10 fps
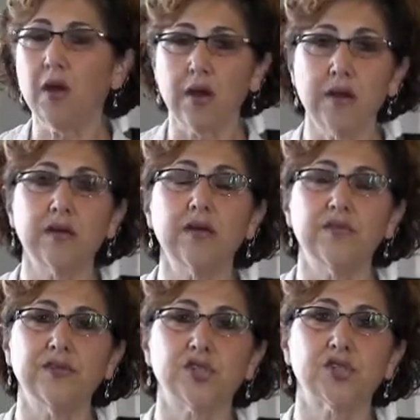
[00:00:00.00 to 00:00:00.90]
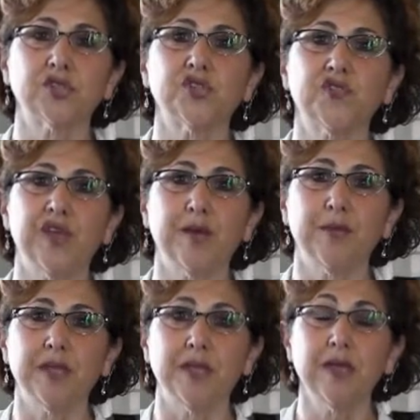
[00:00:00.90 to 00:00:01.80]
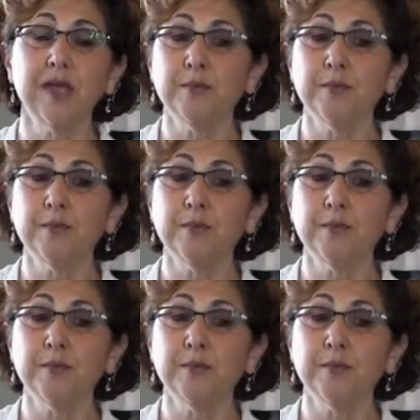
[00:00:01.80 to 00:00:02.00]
part of the church family.